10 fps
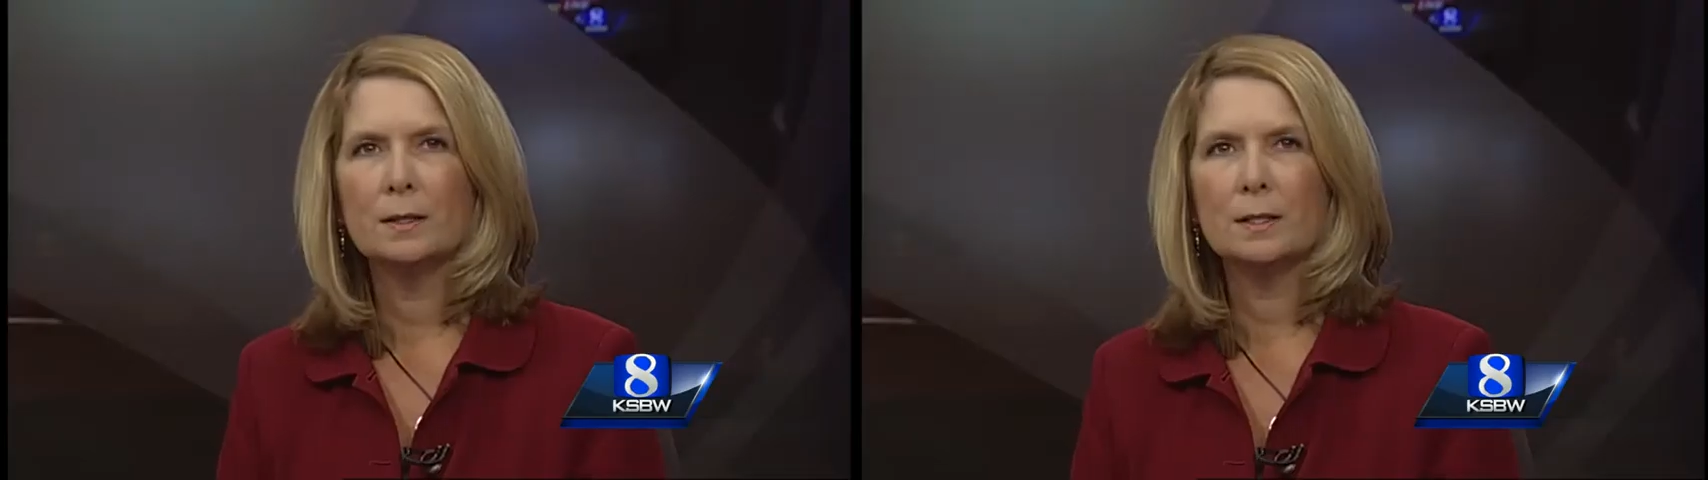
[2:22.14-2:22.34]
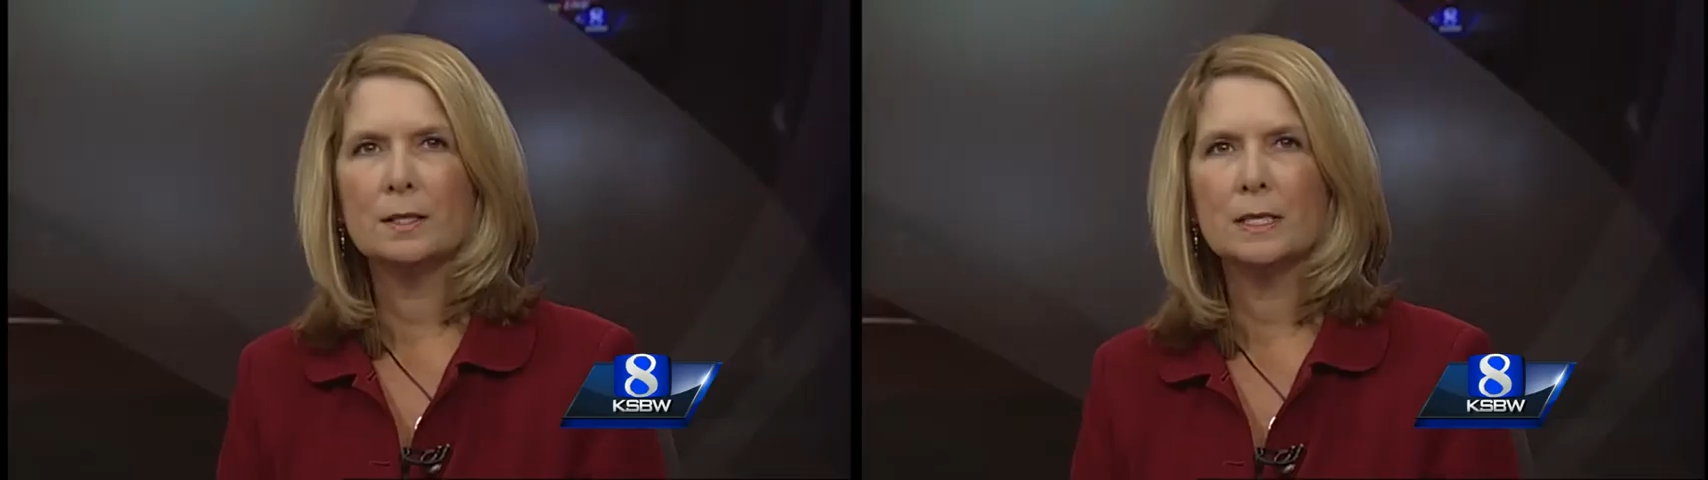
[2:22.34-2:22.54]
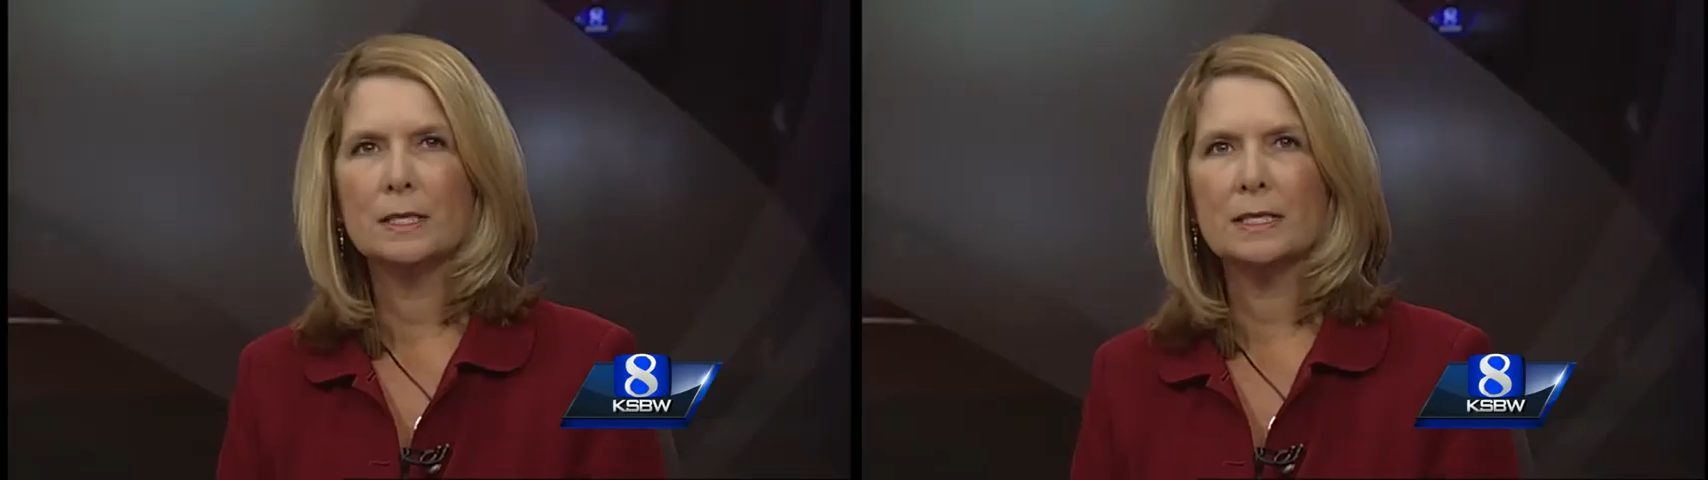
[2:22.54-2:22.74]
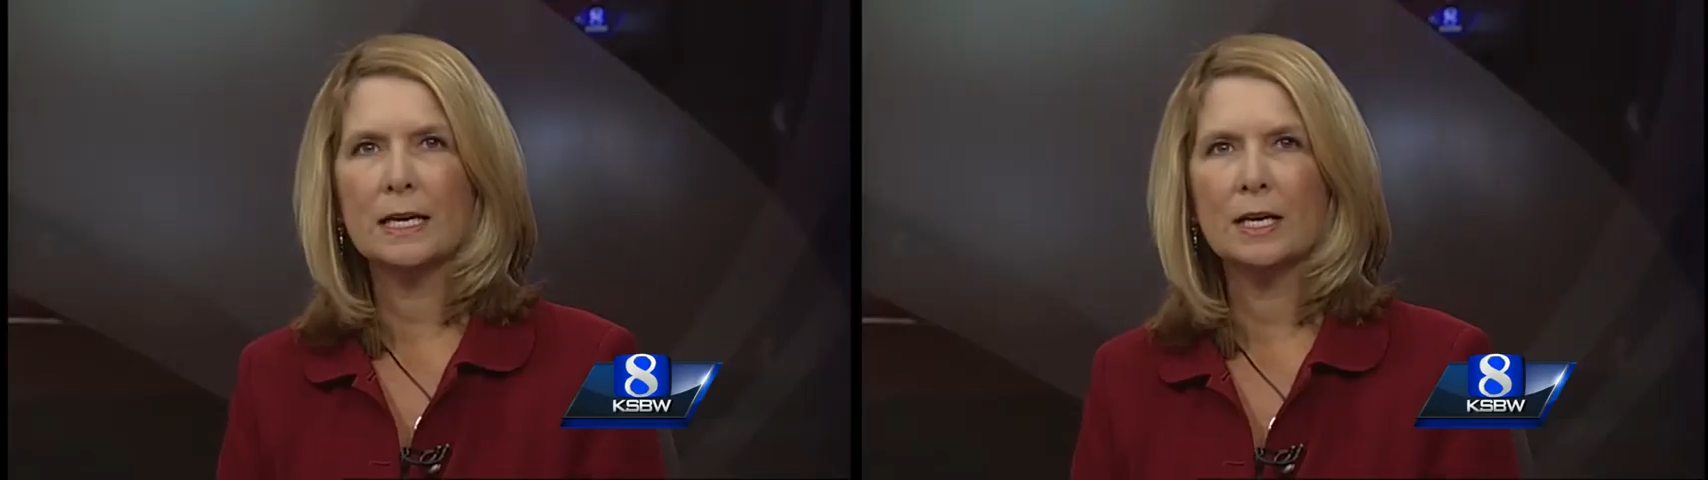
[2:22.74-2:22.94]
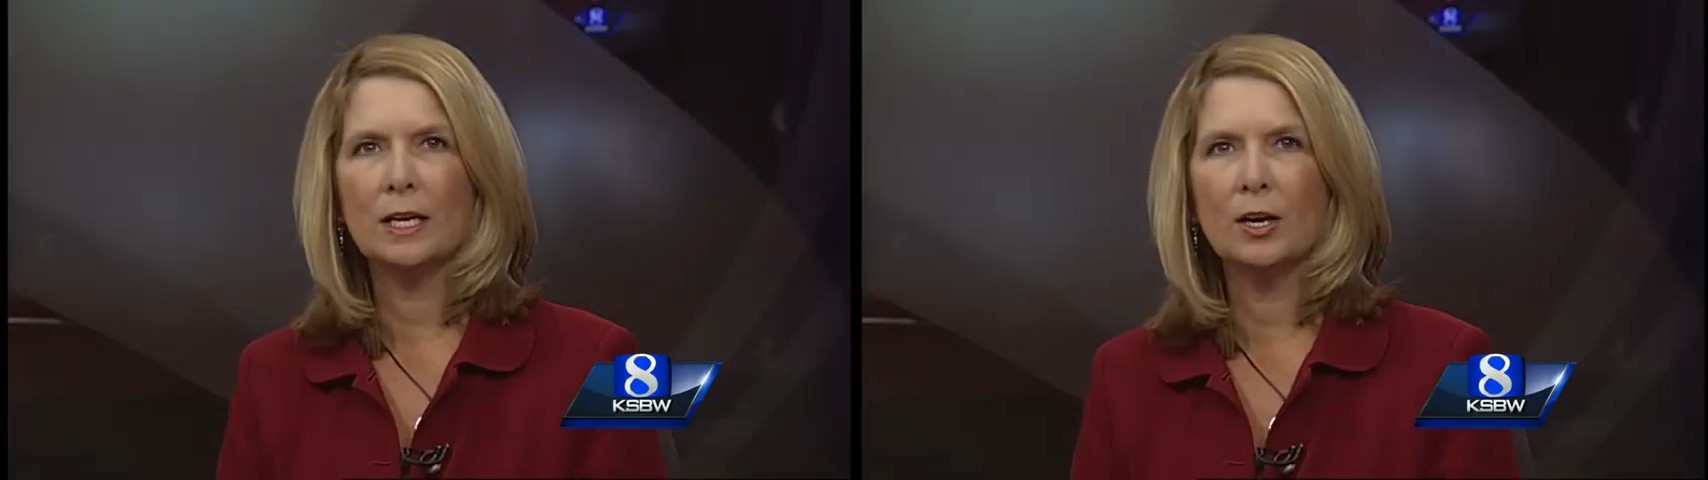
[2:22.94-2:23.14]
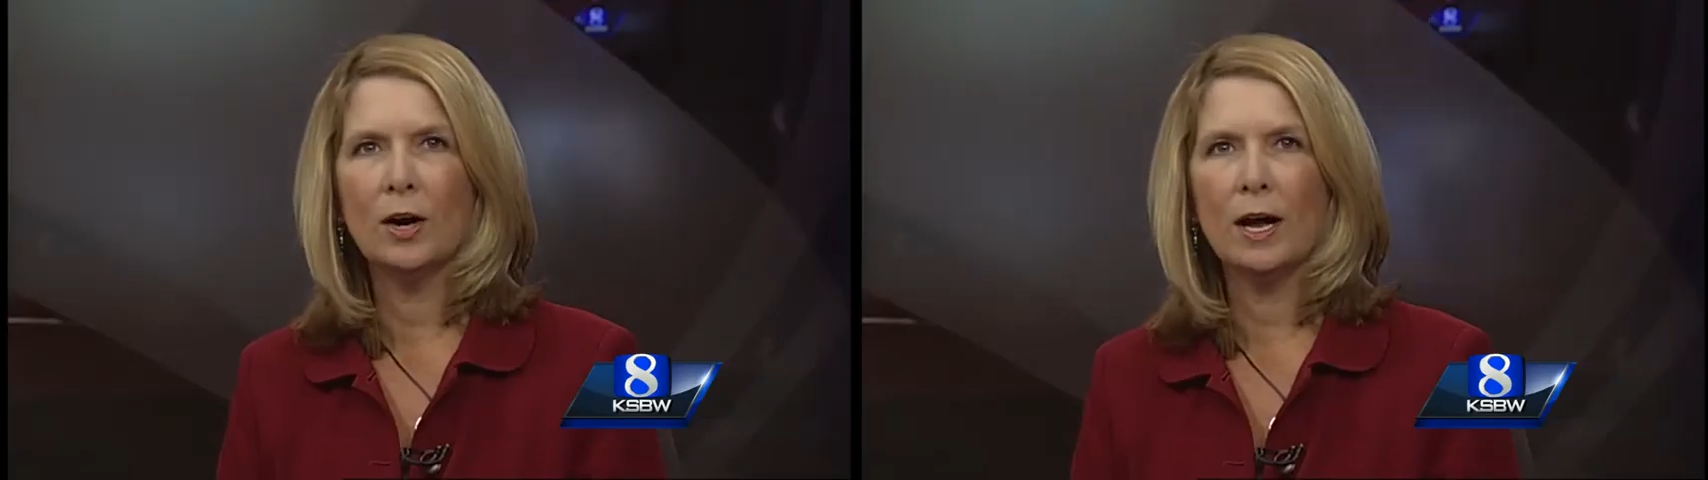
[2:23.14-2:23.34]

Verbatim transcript: This is the second year